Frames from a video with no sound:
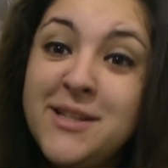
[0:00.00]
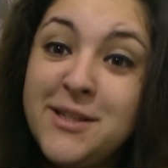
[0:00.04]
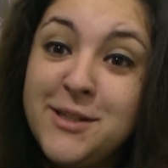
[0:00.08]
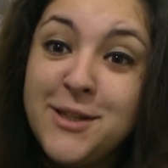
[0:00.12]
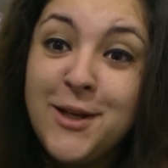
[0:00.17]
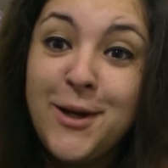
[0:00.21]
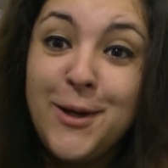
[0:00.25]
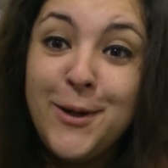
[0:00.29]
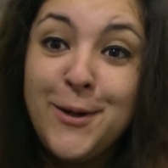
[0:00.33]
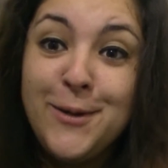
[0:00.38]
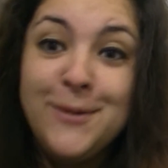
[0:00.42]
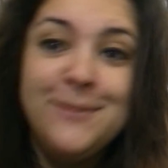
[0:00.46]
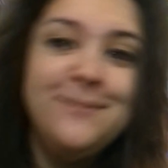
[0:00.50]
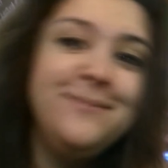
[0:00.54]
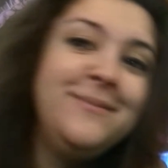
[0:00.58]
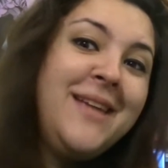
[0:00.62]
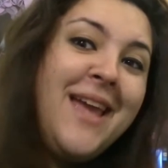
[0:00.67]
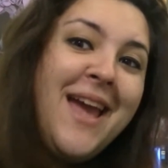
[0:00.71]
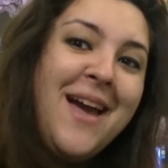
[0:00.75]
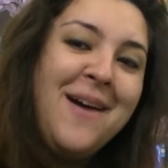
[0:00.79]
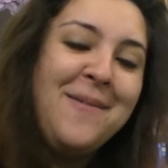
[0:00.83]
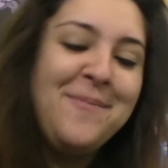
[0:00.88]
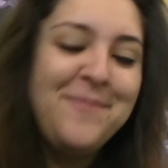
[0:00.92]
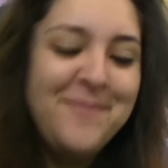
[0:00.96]
So,
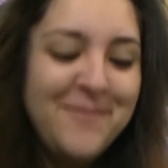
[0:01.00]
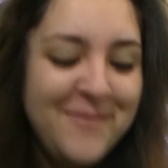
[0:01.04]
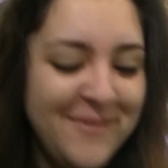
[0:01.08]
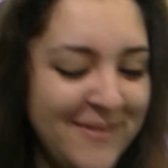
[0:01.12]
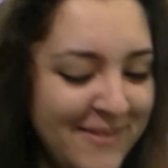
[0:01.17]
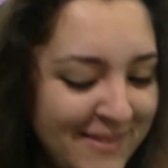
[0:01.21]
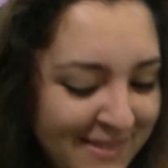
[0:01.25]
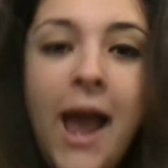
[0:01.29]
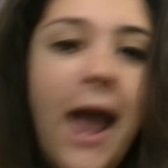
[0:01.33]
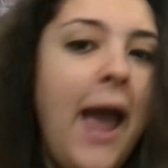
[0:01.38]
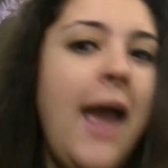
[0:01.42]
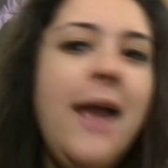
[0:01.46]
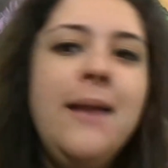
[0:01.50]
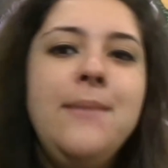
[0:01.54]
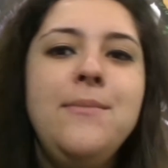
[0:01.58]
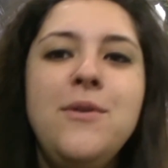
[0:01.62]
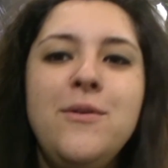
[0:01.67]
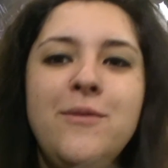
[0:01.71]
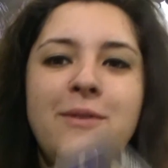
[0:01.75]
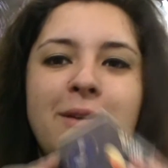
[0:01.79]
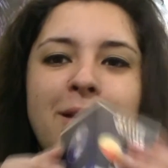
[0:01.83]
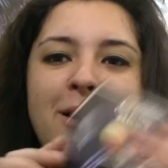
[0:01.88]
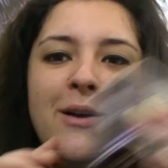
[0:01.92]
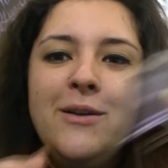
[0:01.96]
yeah. And
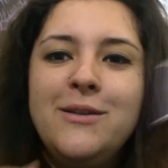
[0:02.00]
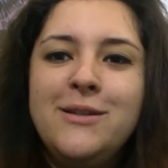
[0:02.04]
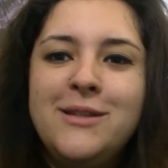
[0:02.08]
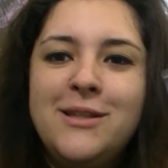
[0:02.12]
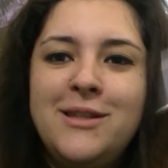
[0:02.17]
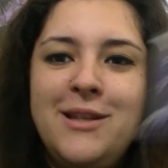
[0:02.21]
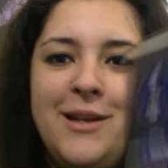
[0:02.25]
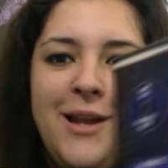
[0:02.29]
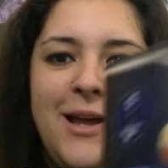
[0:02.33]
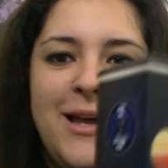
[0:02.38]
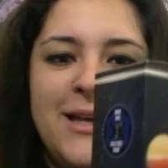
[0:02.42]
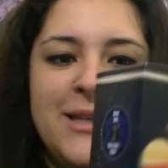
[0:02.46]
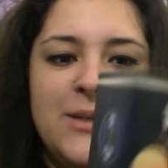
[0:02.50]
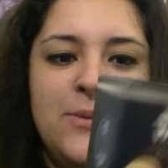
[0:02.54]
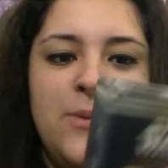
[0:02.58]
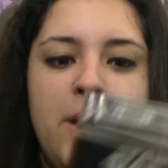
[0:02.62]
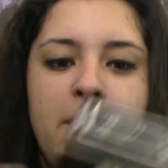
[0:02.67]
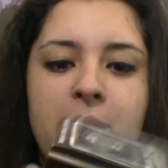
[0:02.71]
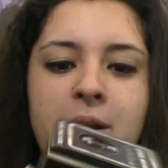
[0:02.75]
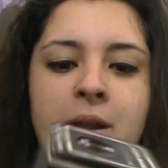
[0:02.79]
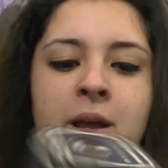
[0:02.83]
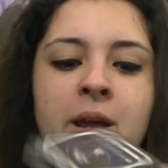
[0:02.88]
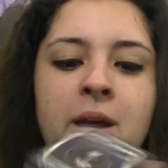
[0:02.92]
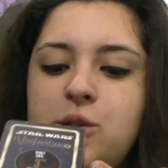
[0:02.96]
moving on to the last one.